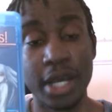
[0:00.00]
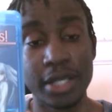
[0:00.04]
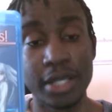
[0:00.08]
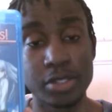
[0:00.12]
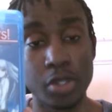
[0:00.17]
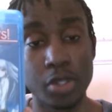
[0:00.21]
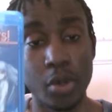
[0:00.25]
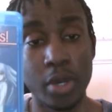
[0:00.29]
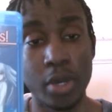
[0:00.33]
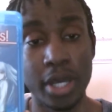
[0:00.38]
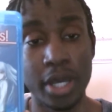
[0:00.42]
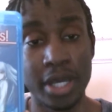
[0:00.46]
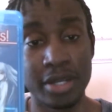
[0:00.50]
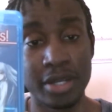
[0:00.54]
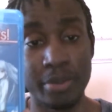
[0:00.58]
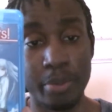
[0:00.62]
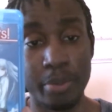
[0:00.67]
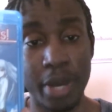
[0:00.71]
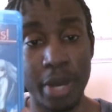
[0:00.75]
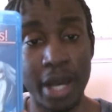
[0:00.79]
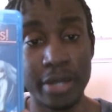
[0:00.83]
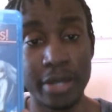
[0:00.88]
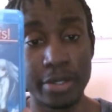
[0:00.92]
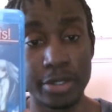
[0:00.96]
guys go ahead and
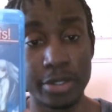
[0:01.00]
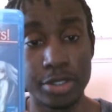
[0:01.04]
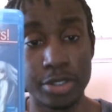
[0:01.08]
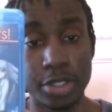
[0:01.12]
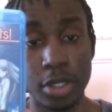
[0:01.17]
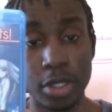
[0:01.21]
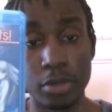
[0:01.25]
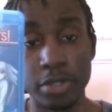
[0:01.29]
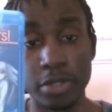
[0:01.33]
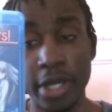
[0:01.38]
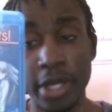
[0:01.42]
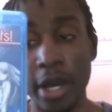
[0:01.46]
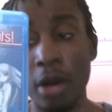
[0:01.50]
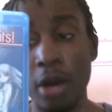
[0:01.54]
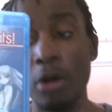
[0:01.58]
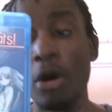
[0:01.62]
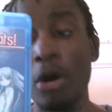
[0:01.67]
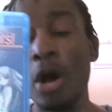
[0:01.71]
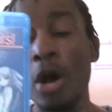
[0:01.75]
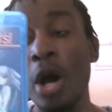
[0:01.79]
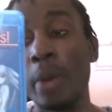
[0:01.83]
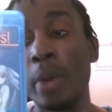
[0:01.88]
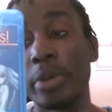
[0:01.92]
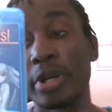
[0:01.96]
buy this show now,
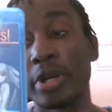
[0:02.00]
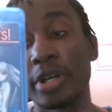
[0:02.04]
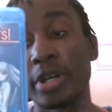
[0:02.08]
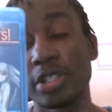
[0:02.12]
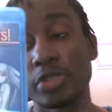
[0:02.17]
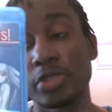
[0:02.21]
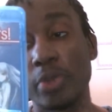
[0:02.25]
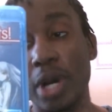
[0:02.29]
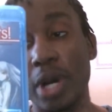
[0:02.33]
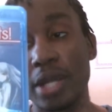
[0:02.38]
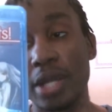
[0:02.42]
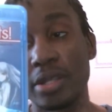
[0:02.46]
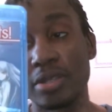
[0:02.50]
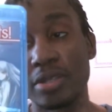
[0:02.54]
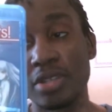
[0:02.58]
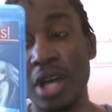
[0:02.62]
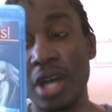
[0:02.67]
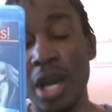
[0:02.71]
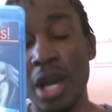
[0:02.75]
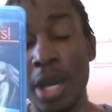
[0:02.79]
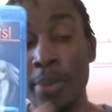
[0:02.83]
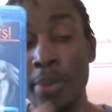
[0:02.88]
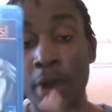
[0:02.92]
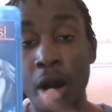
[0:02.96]
because by the
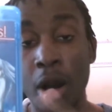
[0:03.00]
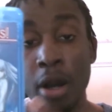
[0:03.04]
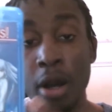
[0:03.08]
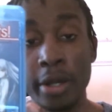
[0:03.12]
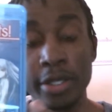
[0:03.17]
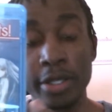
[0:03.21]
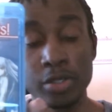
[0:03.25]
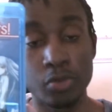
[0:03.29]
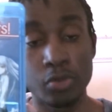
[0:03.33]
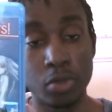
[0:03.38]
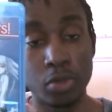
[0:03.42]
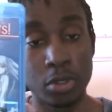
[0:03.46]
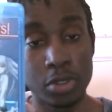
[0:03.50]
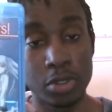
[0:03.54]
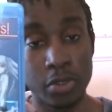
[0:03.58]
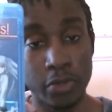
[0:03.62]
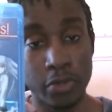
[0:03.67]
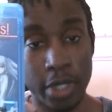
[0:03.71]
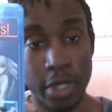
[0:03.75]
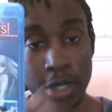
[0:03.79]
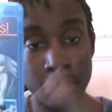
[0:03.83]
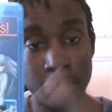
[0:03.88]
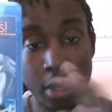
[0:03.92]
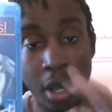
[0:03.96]
time August rolls
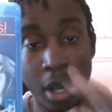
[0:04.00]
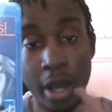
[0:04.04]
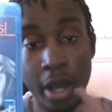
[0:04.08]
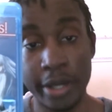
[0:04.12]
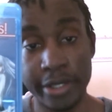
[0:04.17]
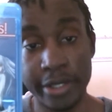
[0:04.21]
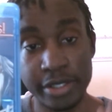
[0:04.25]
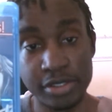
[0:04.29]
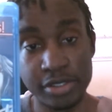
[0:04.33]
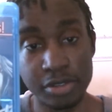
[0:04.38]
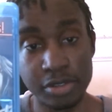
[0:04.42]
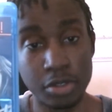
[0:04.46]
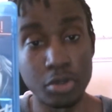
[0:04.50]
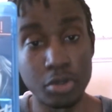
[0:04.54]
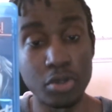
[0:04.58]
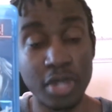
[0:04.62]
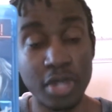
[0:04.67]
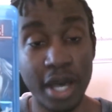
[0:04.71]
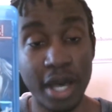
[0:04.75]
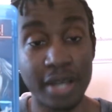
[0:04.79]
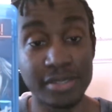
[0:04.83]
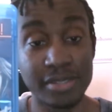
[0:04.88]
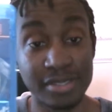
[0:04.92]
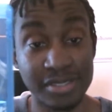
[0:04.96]
around, August
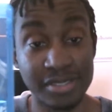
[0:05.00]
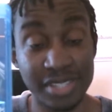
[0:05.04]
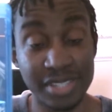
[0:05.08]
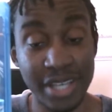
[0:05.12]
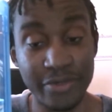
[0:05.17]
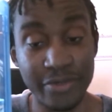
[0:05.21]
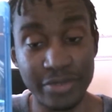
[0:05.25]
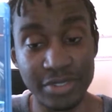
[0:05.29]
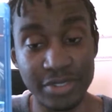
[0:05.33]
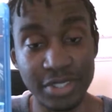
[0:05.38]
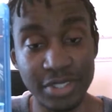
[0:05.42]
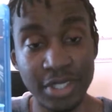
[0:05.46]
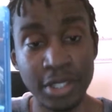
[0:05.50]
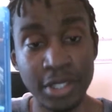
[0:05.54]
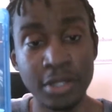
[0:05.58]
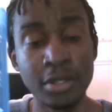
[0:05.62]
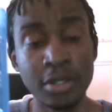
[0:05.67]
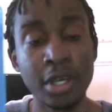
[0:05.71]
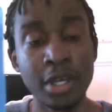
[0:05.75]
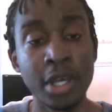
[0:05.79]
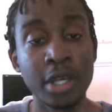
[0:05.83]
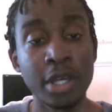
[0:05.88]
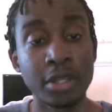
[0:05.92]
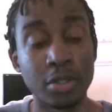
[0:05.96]

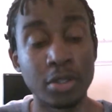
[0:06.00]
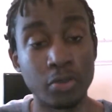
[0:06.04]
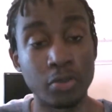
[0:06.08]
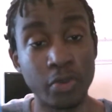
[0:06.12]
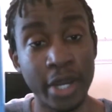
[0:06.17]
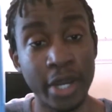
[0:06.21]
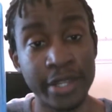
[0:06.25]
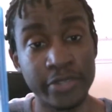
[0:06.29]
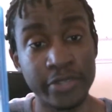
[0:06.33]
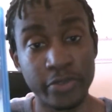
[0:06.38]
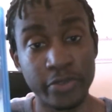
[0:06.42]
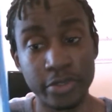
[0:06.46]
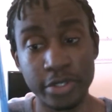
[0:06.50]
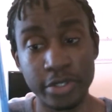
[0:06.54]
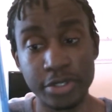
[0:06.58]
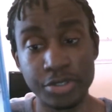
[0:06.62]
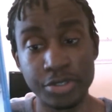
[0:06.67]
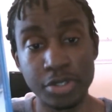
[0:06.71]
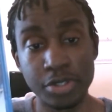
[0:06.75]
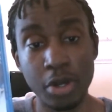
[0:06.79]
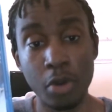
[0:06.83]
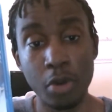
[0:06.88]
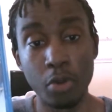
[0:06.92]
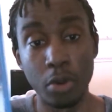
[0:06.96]
2017, the rights for this
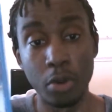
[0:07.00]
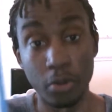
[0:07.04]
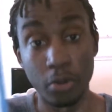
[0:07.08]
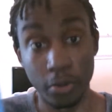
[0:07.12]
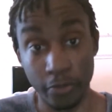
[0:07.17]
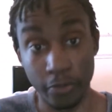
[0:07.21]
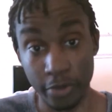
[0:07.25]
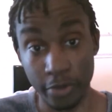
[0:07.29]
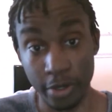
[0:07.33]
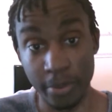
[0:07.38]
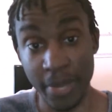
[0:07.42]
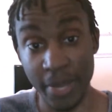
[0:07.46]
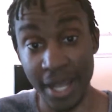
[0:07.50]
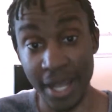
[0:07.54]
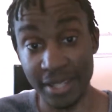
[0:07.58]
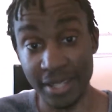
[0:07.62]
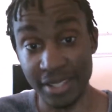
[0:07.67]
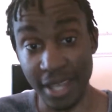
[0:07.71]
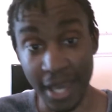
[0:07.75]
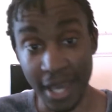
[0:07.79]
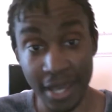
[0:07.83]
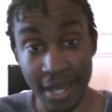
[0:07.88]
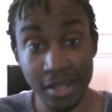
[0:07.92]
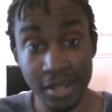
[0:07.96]
show will revert back
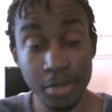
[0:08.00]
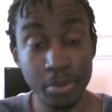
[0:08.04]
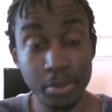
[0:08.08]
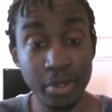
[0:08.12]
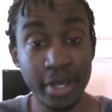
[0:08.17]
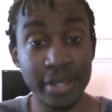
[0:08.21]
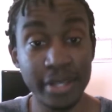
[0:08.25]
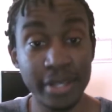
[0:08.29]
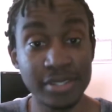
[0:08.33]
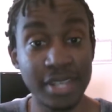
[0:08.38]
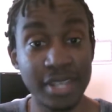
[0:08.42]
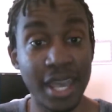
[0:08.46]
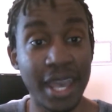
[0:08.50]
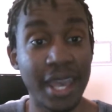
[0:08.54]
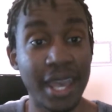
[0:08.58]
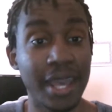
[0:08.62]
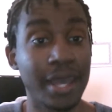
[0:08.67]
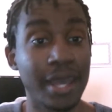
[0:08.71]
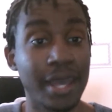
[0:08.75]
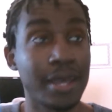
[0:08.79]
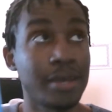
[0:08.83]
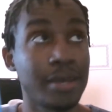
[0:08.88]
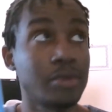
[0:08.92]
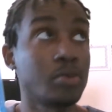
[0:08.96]
to Aniplex,
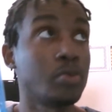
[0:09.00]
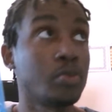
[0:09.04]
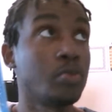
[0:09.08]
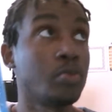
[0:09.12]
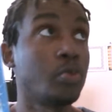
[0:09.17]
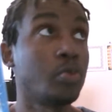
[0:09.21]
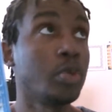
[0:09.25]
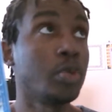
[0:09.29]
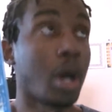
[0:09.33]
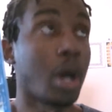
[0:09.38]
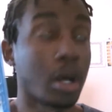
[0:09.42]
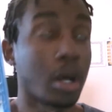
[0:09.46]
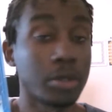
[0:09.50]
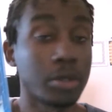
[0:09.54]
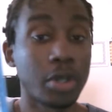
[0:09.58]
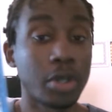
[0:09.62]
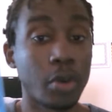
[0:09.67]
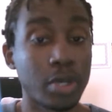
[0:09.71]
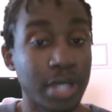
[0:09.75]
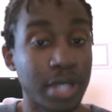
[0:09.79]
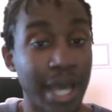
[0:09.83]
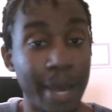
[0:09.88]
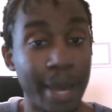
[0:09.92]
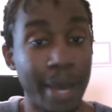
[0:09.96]
and we all know
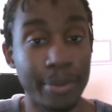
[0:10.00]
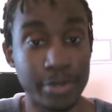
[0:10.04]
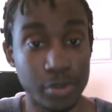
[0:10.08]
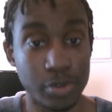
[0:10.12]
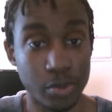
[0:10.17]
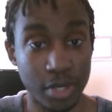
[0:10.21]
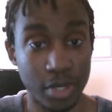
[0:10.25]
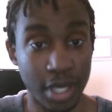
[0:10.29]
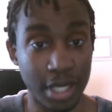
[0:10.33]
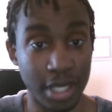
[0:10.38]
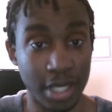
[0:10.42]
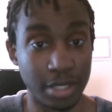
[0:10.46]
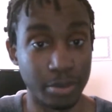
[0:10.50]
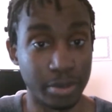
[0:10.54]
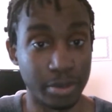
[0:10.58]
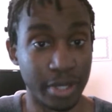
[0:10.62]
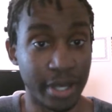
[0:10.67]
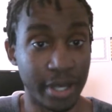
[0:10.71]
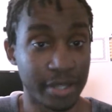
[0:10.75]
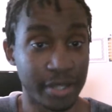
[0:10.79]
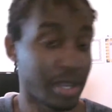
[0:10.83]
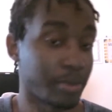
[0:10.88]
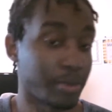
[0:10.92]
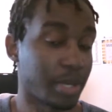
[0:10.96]
what happens with
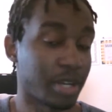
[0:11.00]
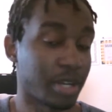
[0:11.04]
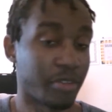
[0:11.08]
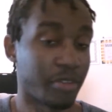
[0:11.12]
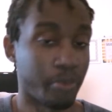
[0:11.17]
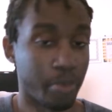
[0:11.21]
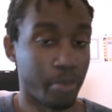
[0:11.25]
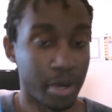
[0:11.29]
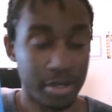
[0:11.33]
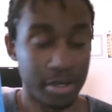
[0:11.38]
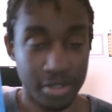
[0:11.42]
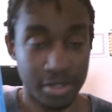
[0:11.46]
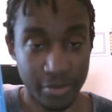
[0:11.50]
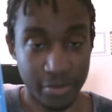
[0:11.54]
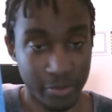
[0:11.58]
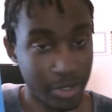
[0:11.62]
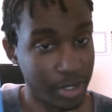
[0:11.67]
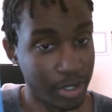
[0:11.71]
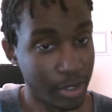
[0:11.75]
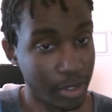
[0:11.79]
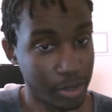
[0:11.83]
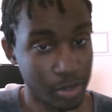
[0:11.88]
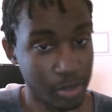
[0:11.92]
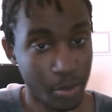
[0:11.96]
Aniplex. I made a bunch of
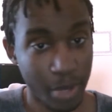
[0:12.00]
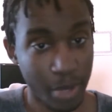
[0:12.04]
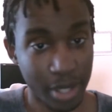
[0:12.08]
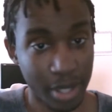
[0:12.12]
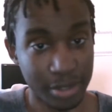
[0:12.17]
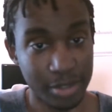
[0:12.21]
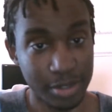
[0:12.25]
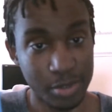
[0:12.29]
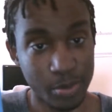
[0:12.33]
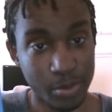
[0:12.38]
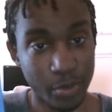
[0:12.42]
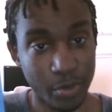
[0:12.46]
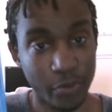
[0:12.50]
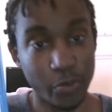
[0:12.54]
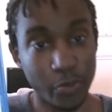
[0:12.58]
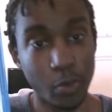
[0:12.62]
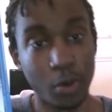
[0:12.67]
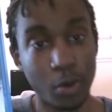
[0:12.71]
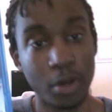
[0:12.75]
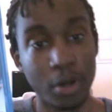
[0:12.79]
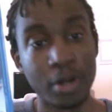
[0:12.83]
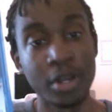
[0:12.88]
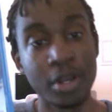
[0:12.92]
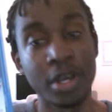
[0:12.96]
videos about this
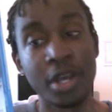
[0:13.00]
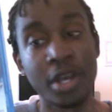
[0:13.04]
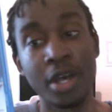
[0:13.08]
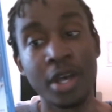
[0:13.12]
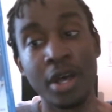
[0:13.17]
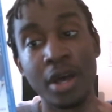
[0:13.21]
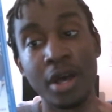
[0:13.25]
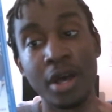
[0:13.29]
before,